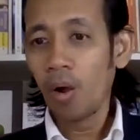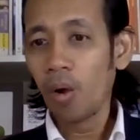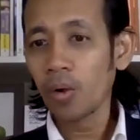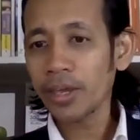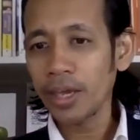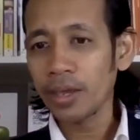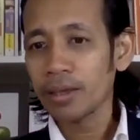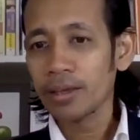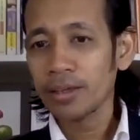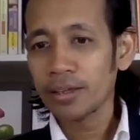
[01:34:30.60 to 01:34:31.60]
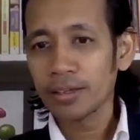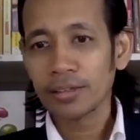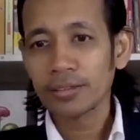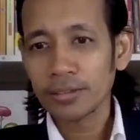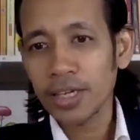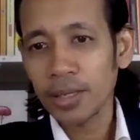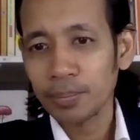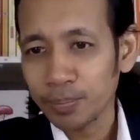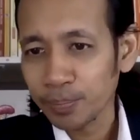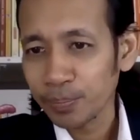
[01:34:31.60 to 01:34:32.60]
Okay,
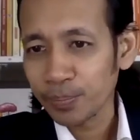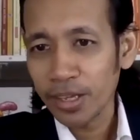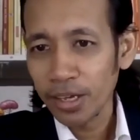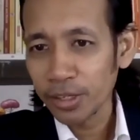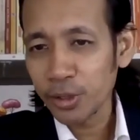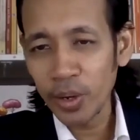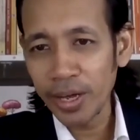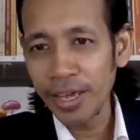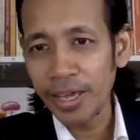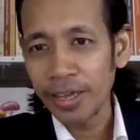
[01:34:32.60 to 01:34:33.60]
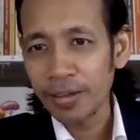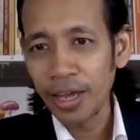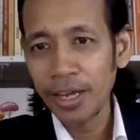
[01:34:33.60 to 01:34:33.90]
Come, Q&A.